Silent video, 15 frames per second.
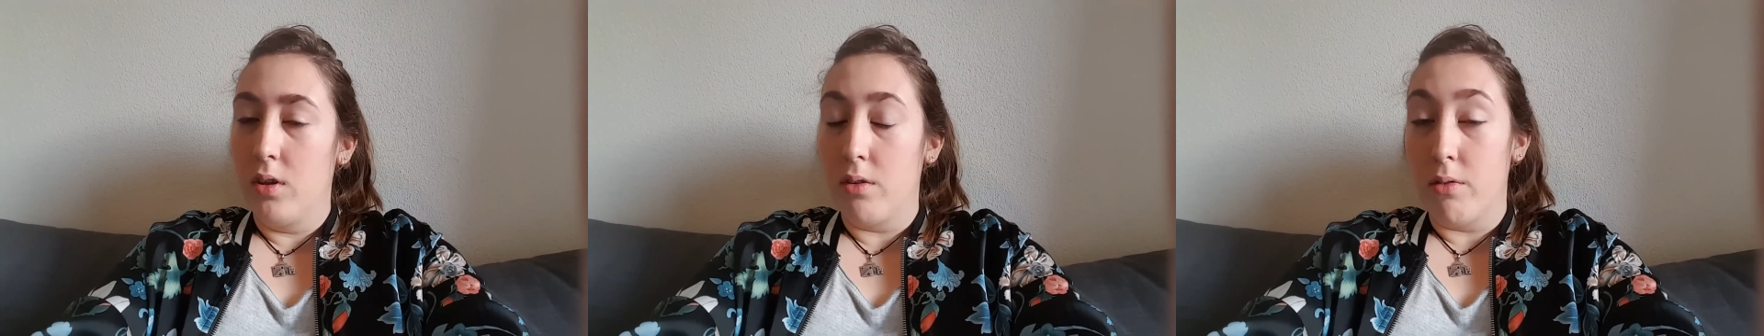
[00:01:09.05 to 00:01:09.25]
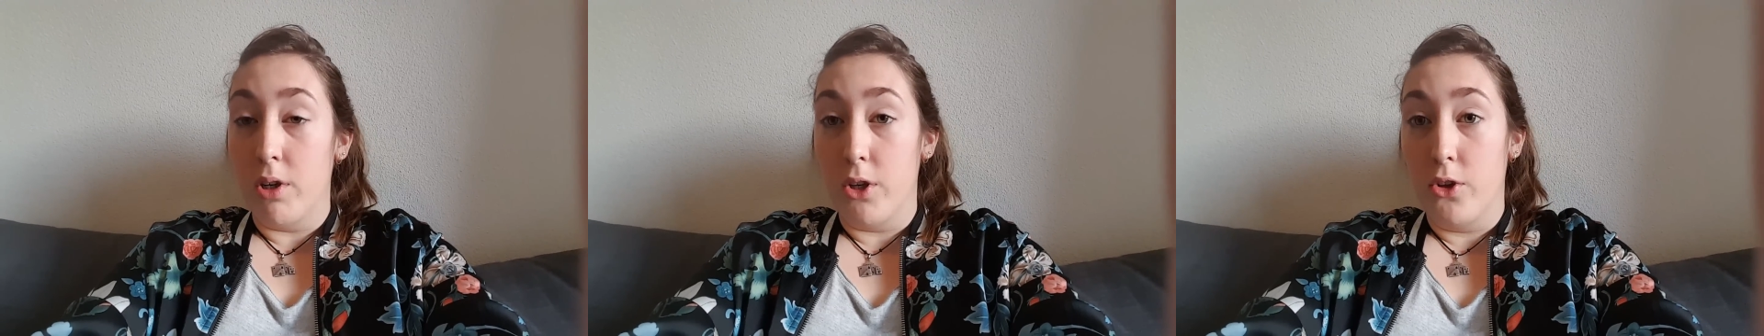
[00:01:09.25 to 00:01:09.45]

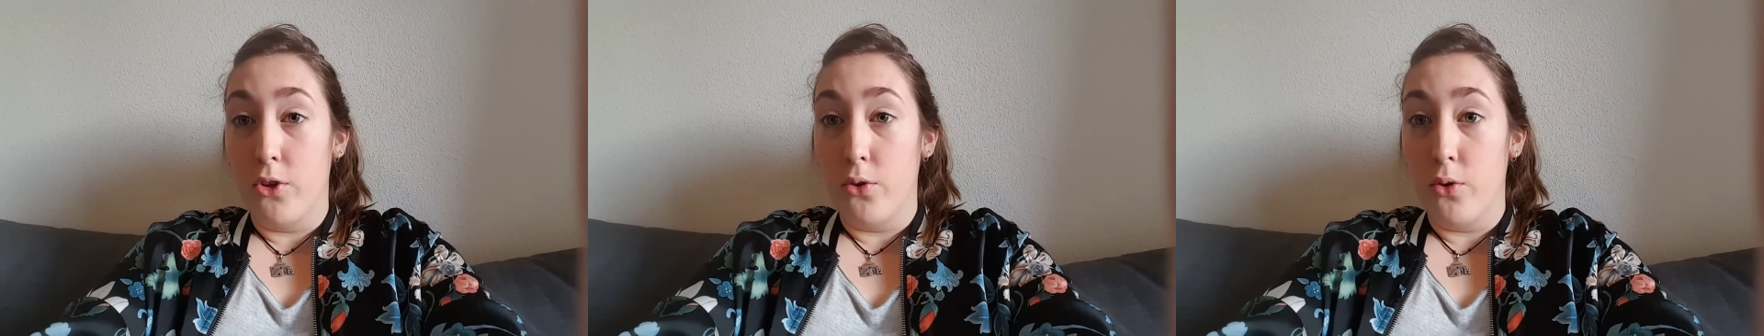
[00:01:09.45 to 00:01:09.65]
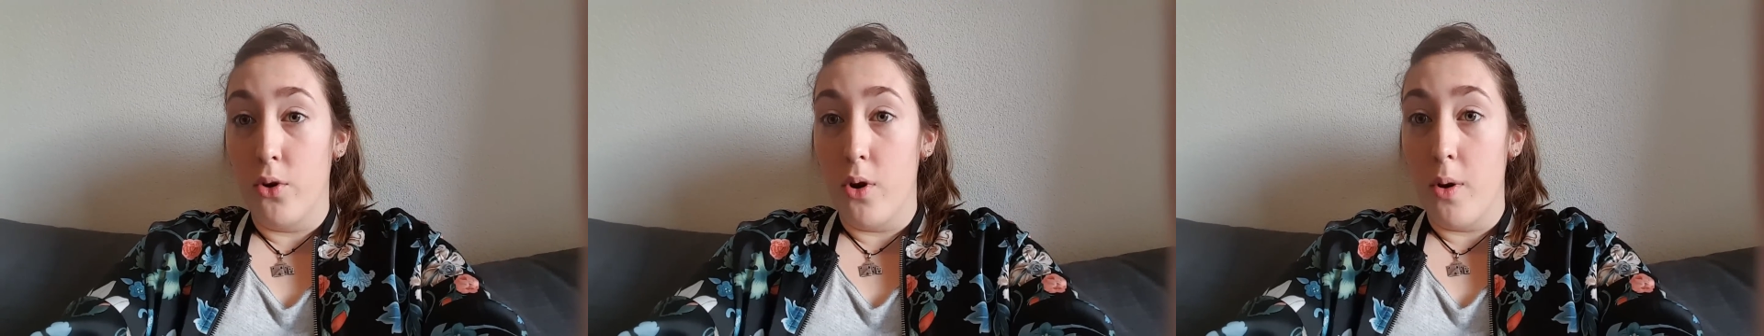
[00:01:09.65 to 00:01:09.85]

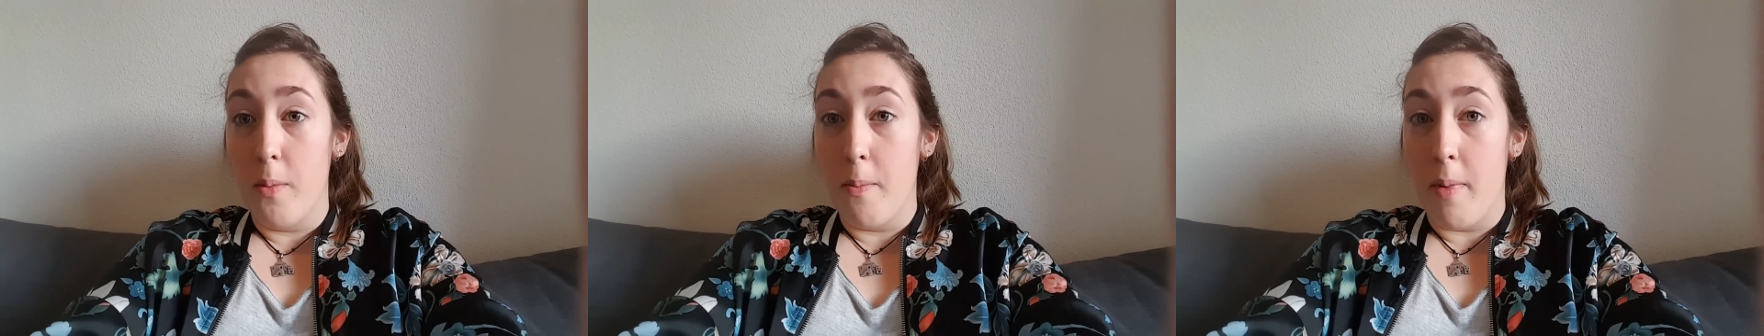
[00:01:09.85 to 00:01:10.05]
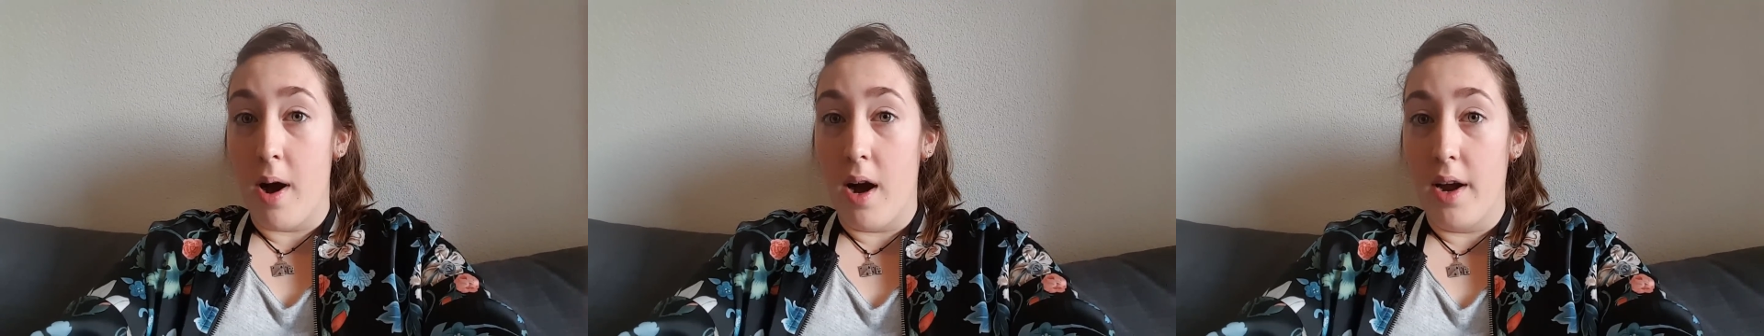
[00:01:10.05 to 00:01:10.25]
retour
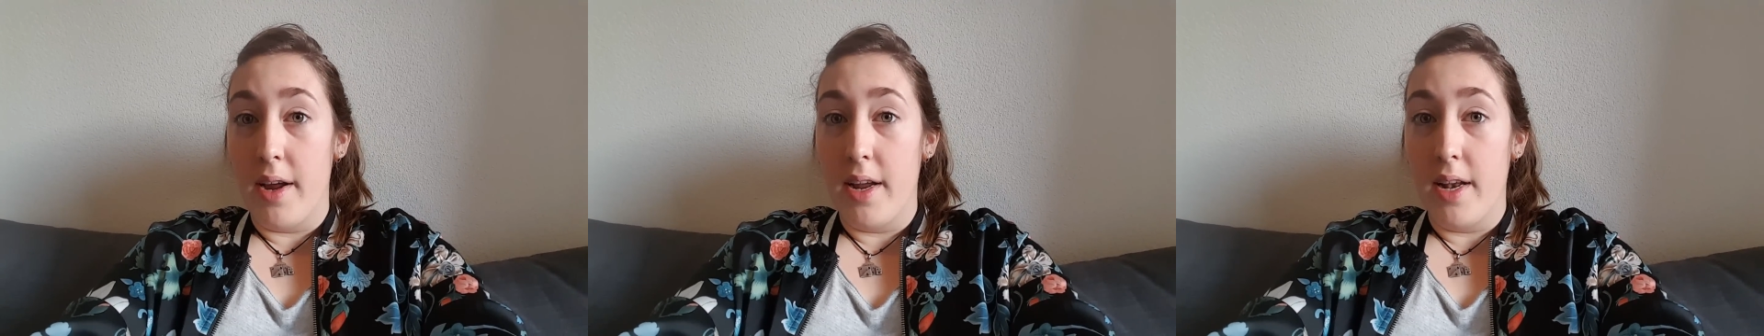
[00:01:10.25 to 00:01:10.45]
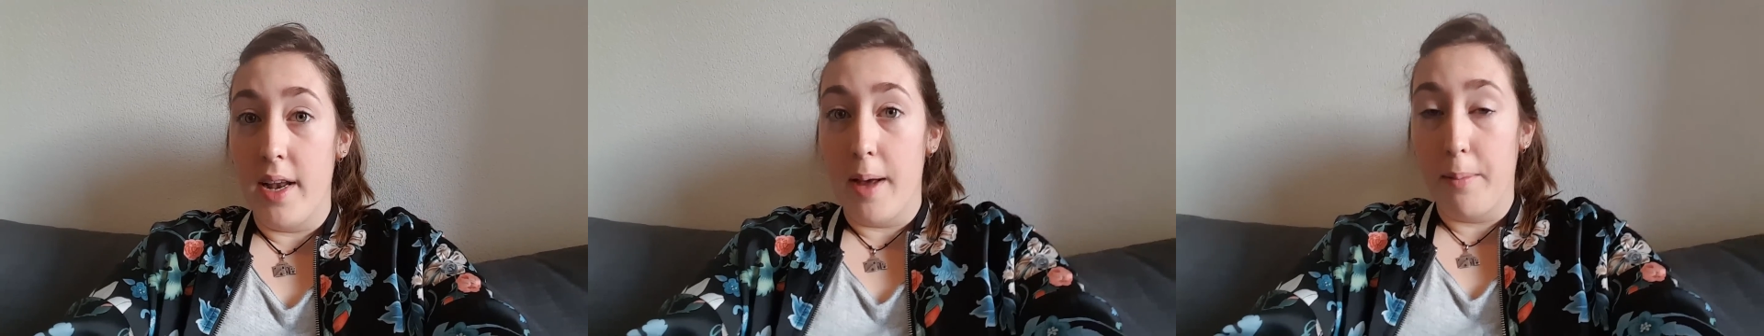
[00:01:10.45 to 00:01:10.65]

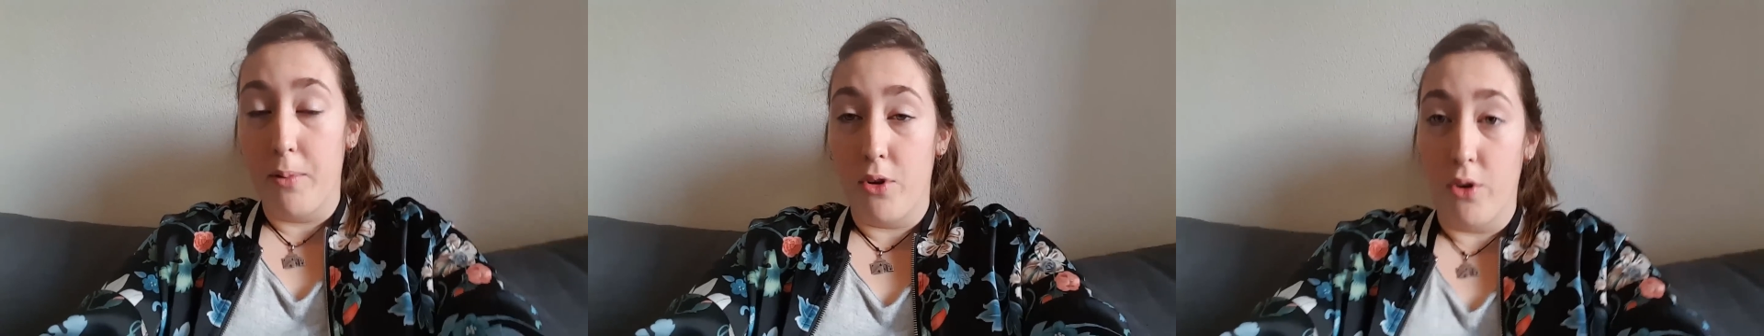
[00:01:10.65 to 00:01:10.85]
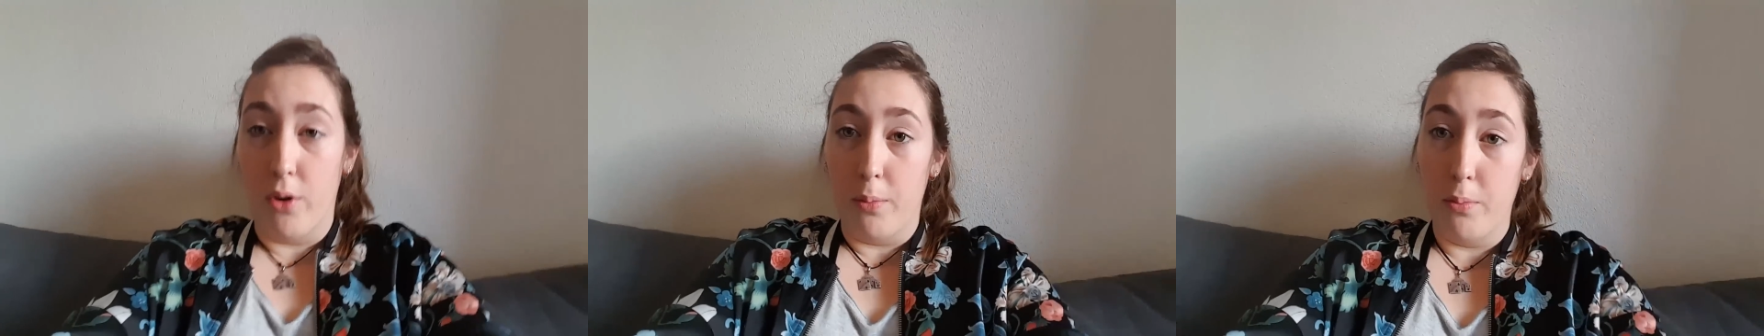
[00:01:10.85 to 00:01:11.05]
my
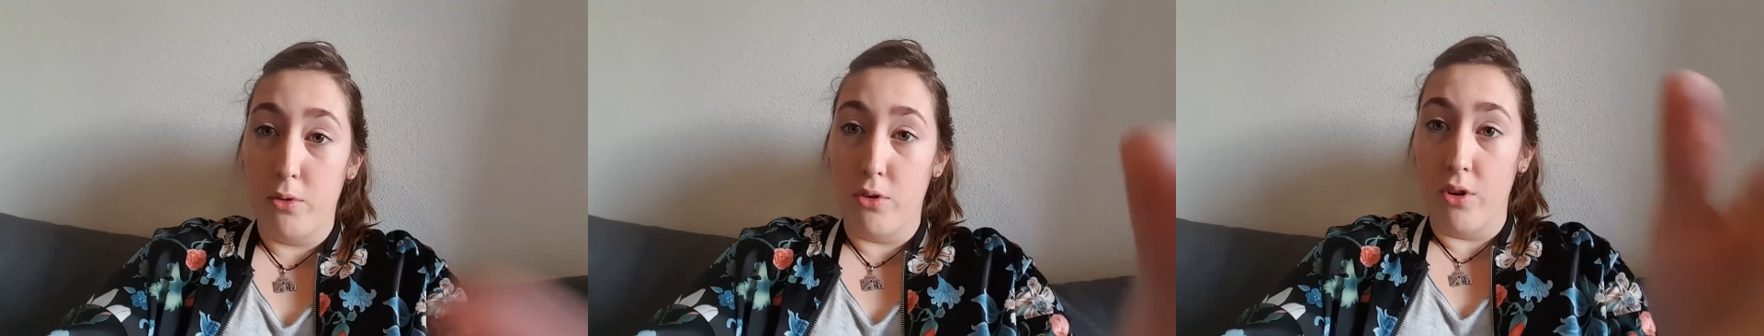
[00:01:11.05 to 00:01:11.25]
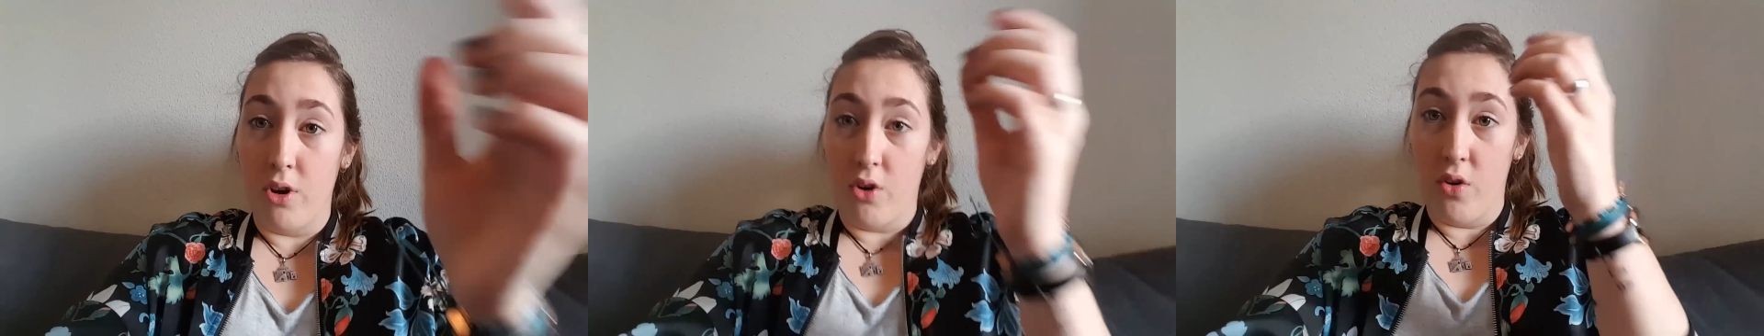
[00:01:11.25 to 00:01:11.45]
laptop
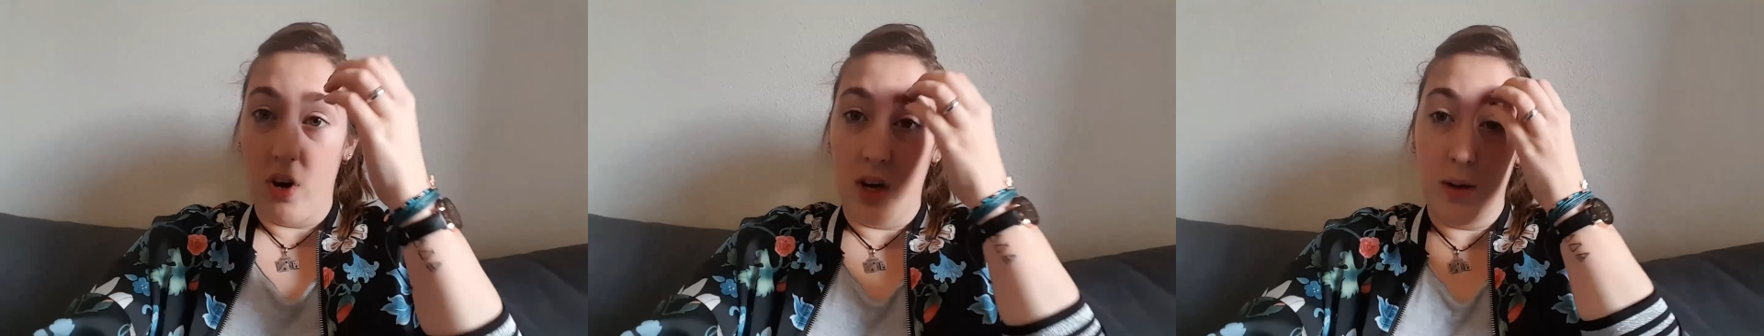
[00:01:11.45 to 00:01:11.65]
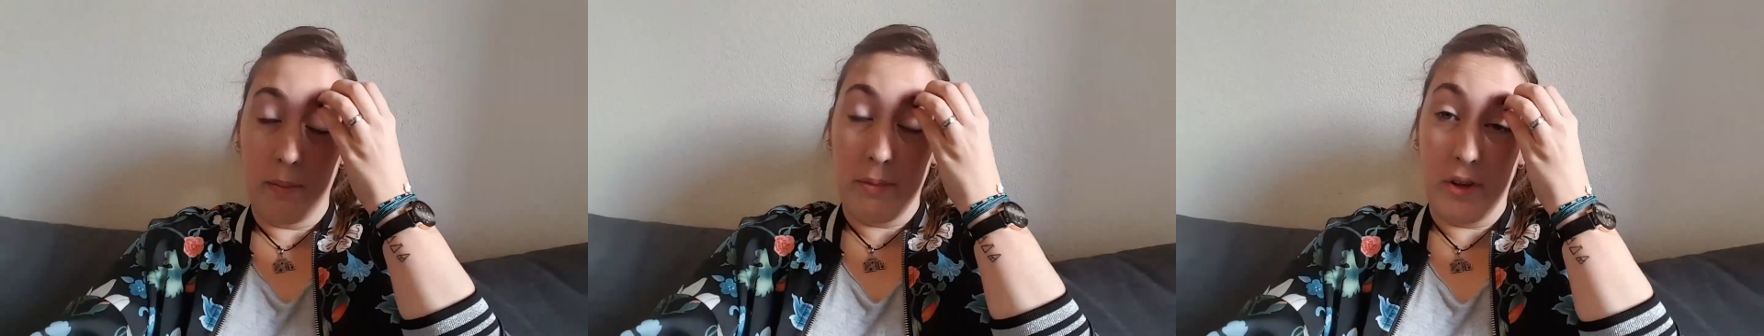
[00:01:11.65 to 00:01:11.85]
so
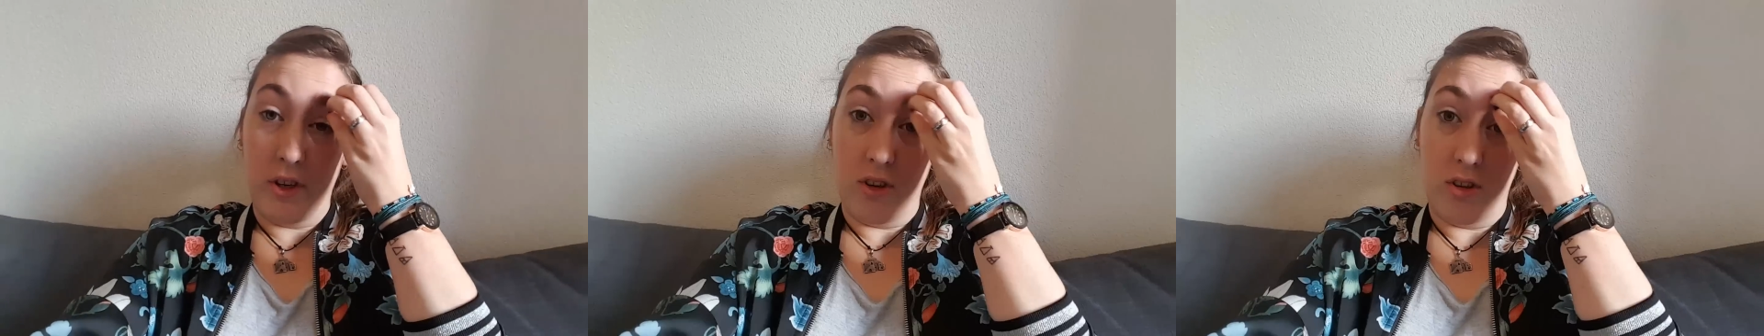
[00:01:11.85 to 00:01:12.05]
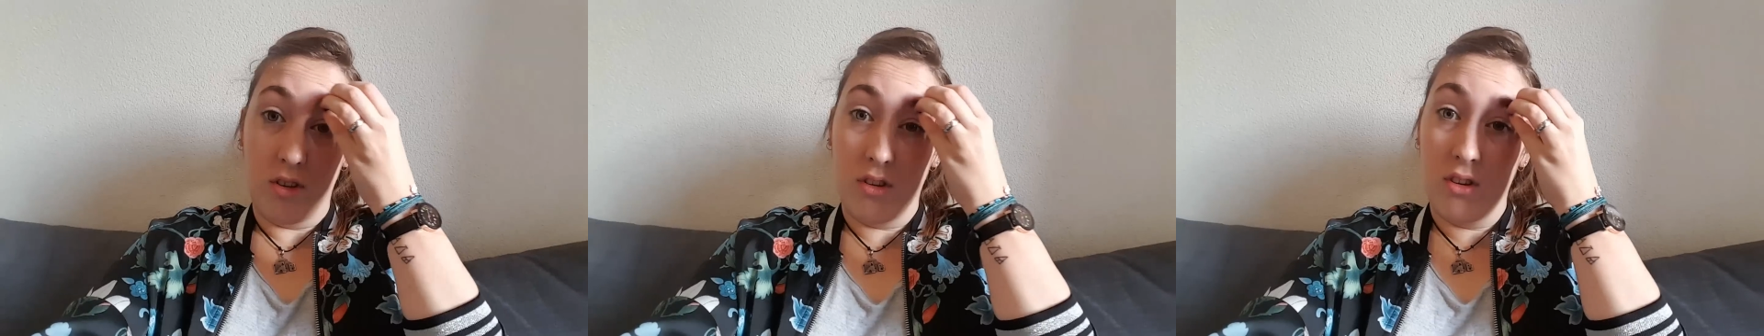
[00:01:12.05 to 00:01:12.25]
I'm
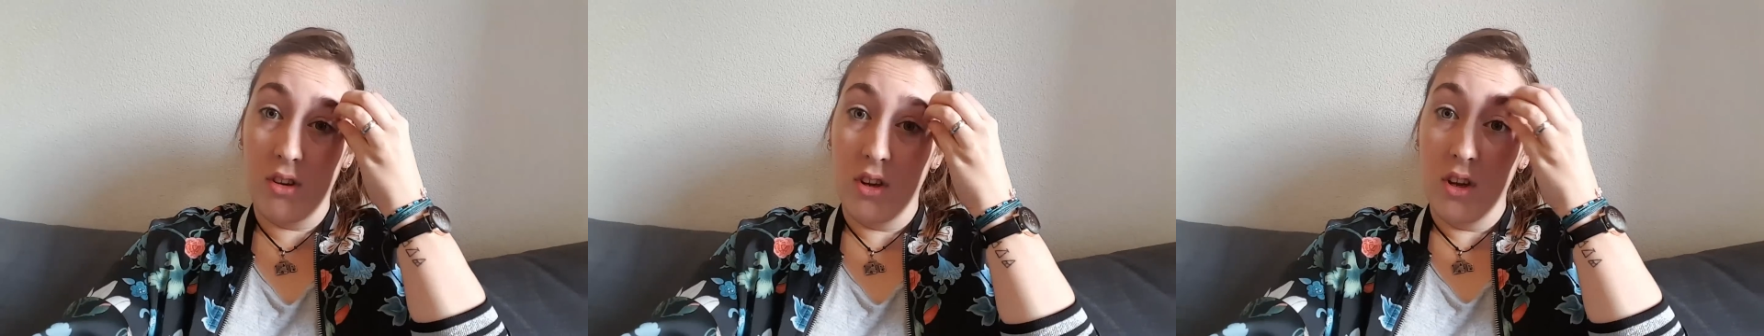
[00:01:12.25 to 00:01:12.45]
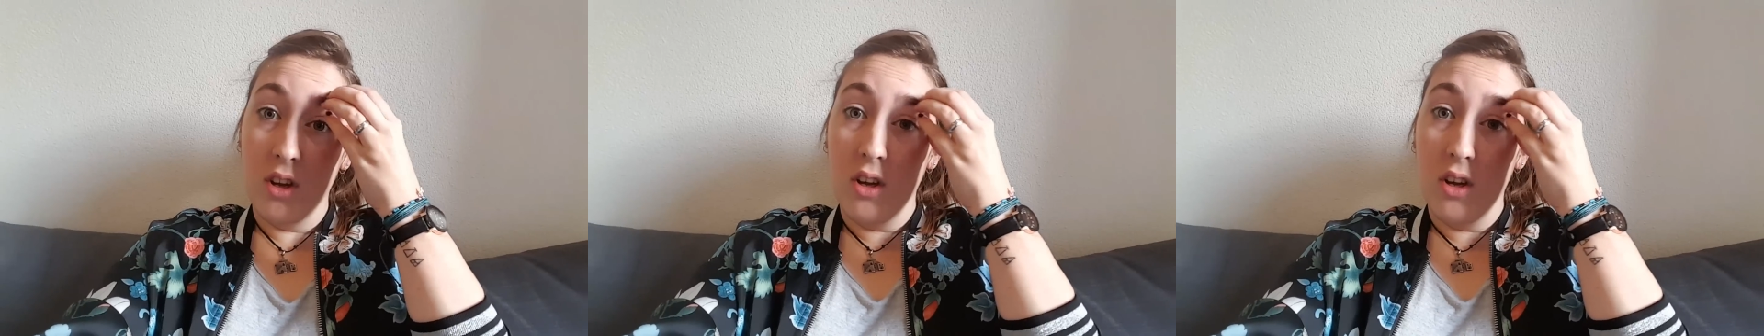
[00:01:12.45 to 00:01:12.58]
just